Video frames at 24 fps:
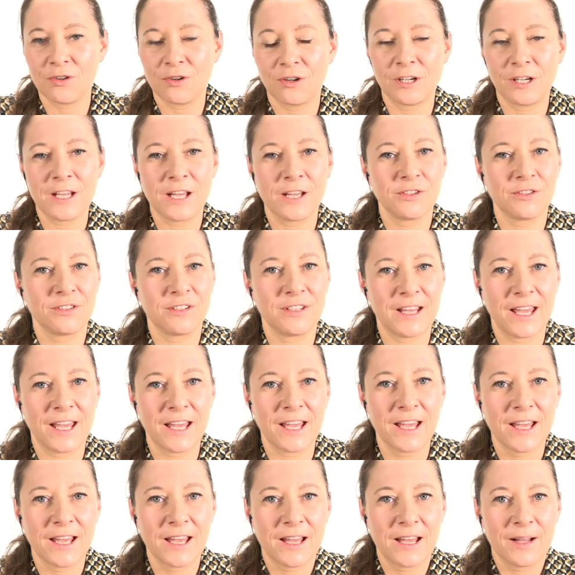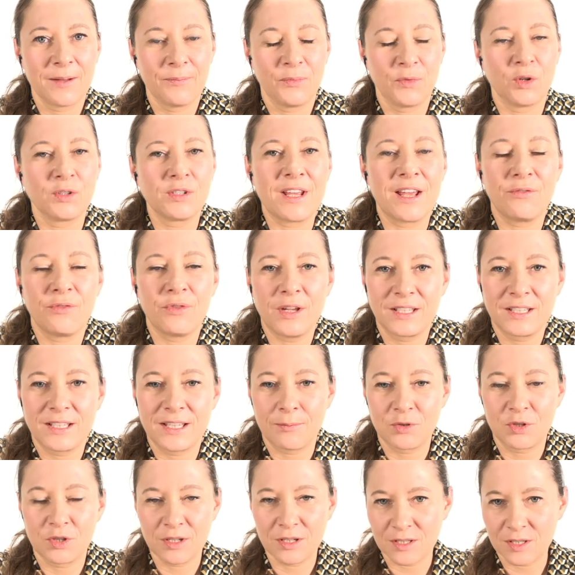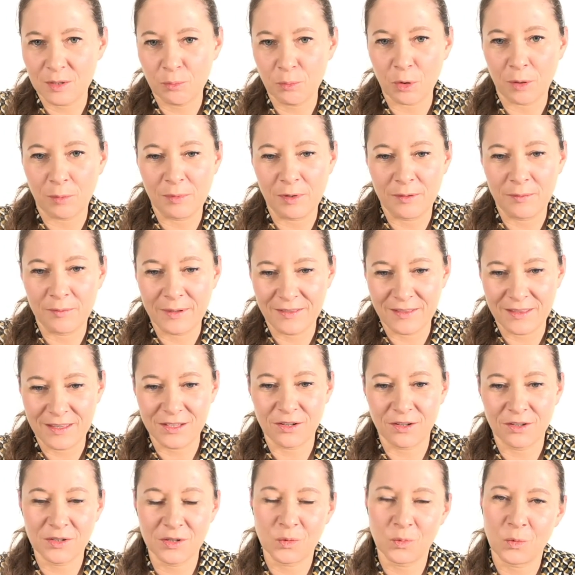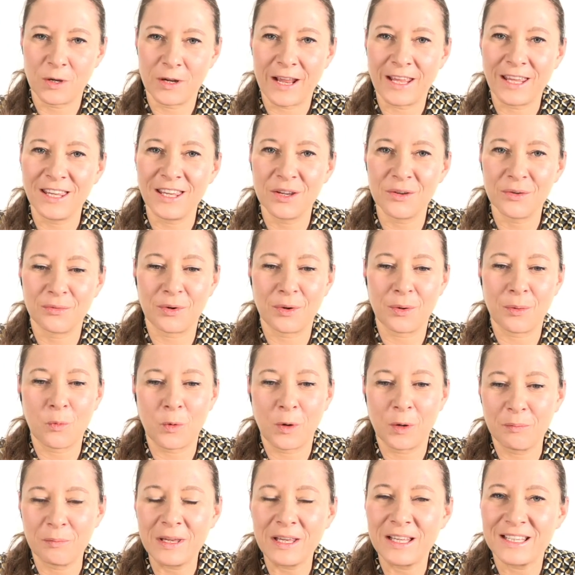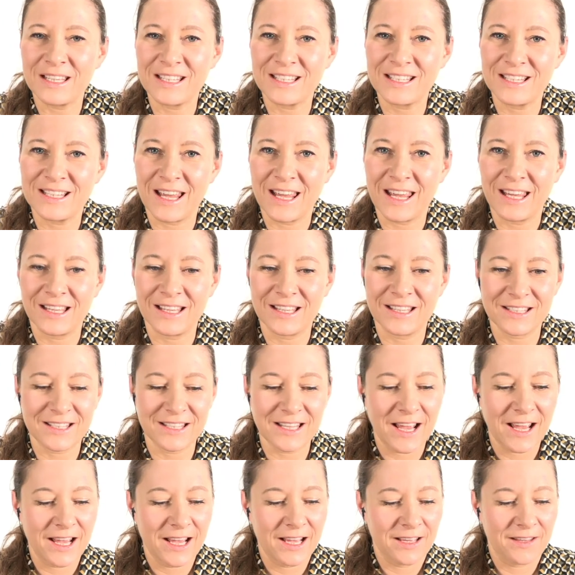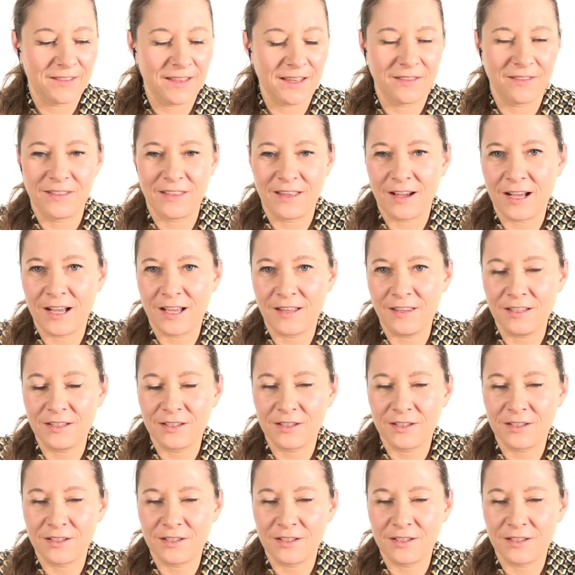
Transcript: earlier today, not every exception is a problem. And that's also what I hear from what Mieke is saying, is that there are these